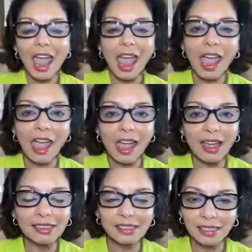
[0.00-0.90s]

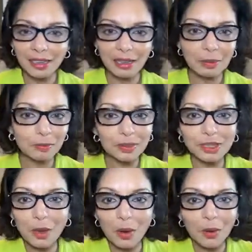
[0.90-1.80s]
And
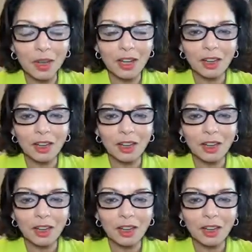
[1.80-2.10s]
so,